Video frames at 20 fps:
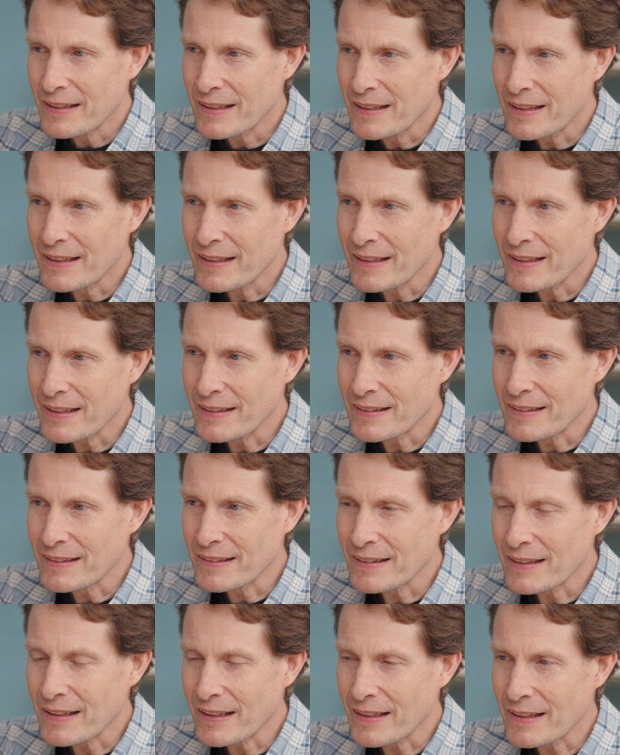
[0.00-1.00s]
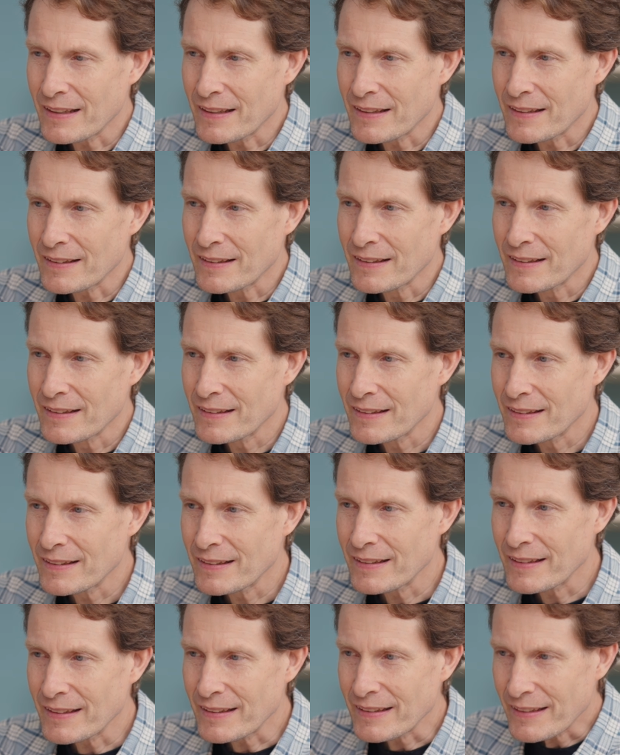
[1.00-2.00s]
and then
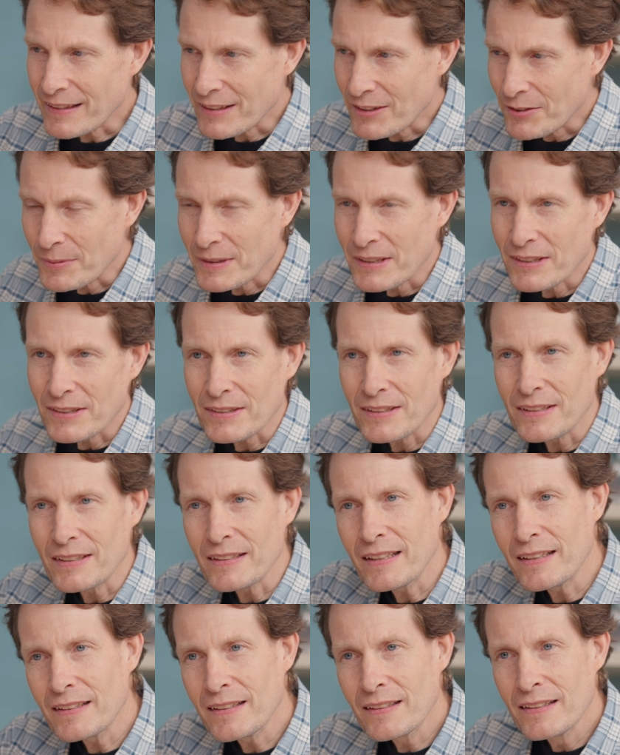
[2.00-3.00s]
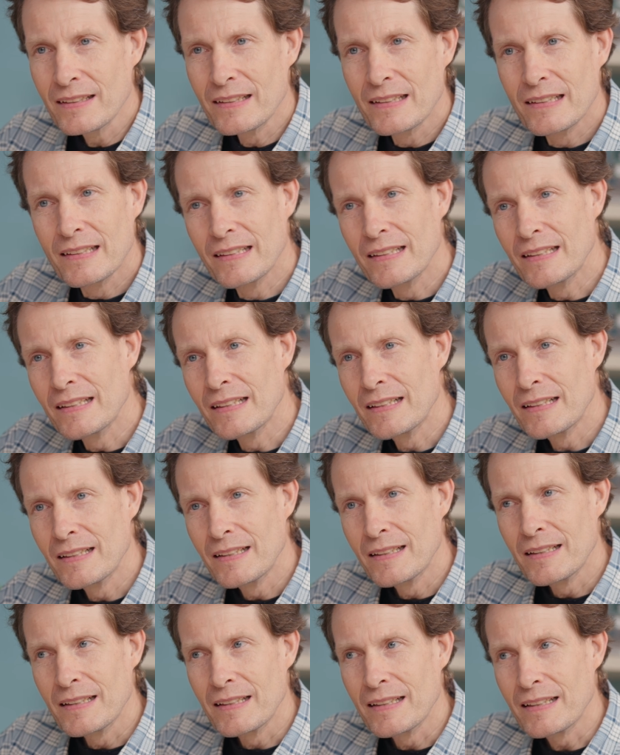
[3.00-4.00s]
it gets recirculated.
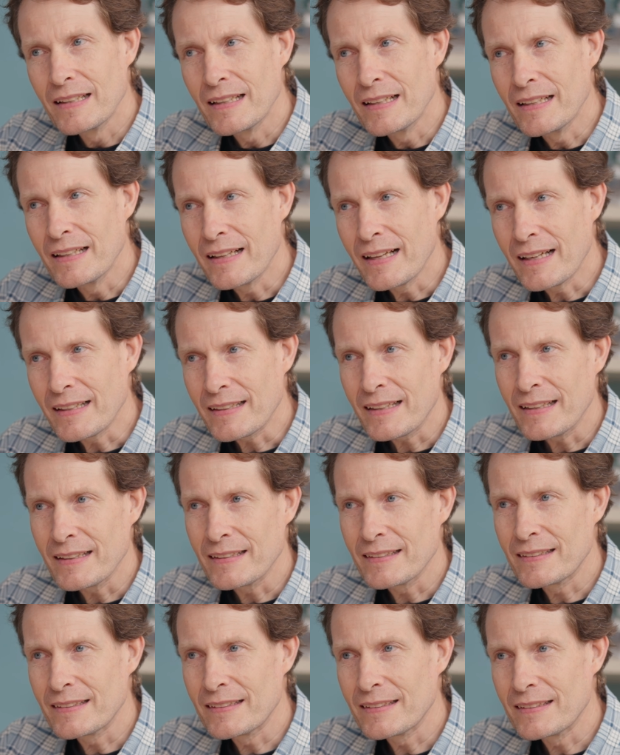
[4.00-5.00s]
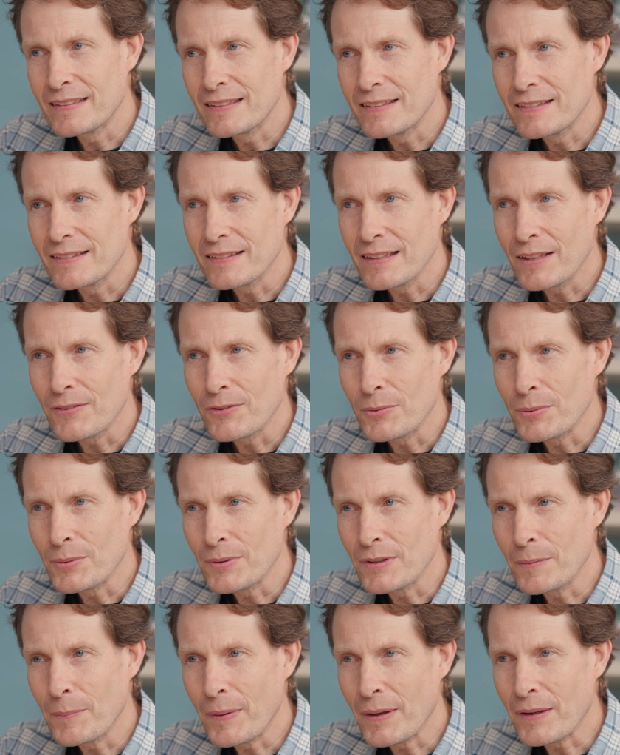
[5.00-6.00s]
And in that case, you have to
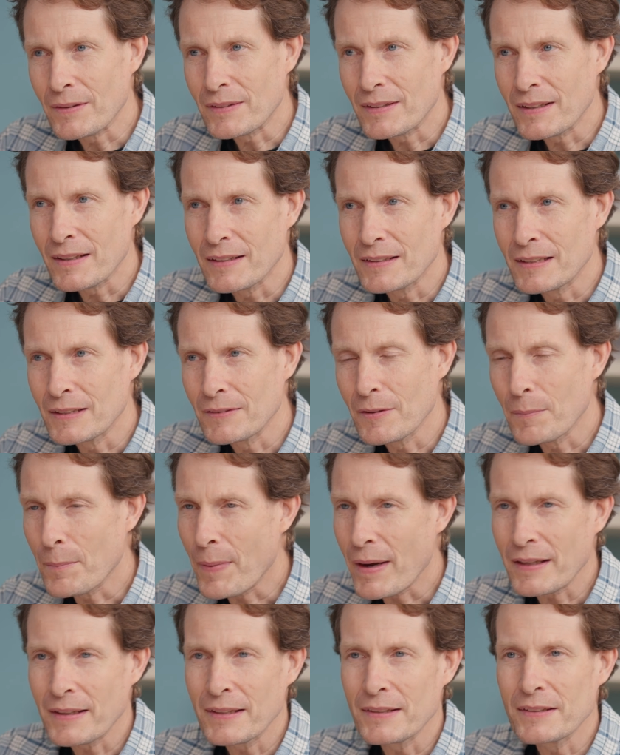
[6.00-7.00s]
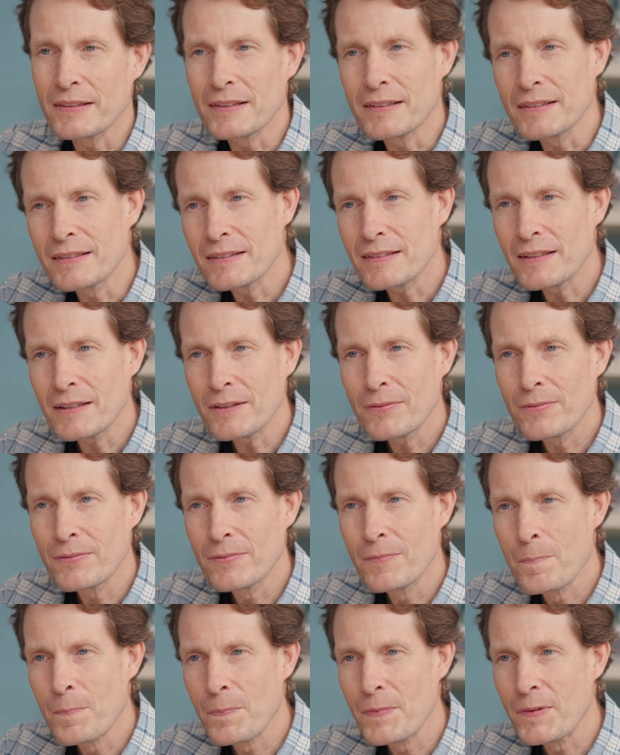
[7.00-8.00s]
worry about different bacteria and stuff.
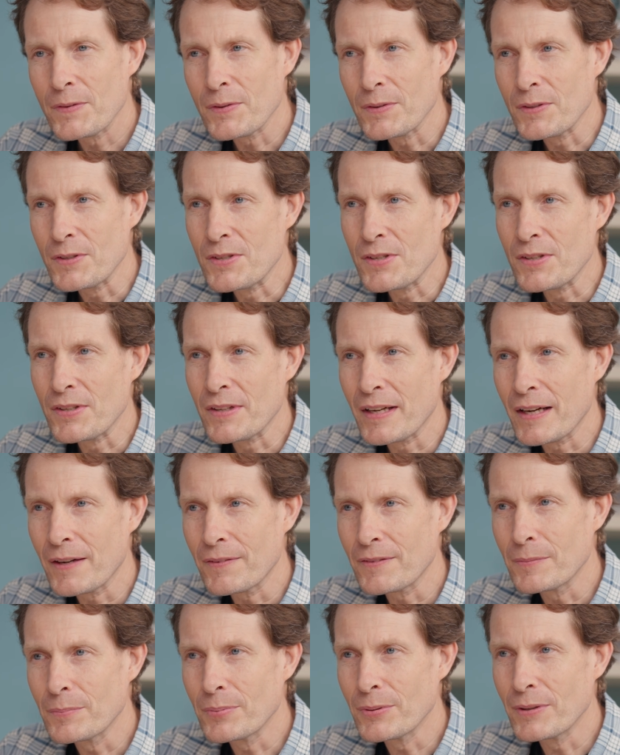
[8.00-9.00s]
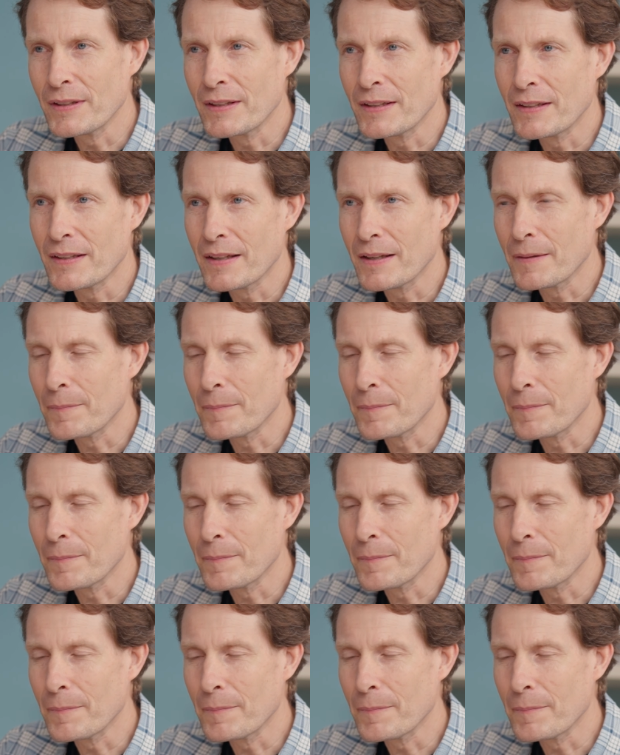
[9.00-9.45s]
So usually you have to put in,